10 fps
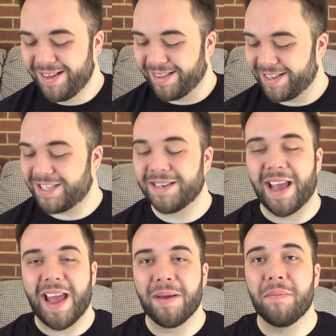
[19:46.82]
this
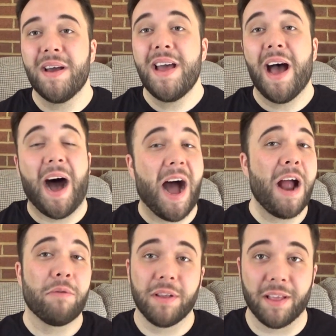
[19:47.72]
game,
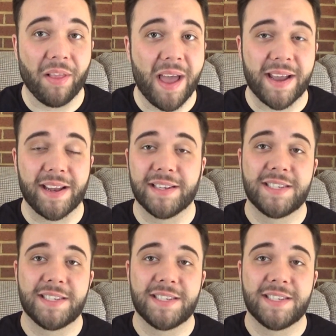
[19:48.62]
I really like it.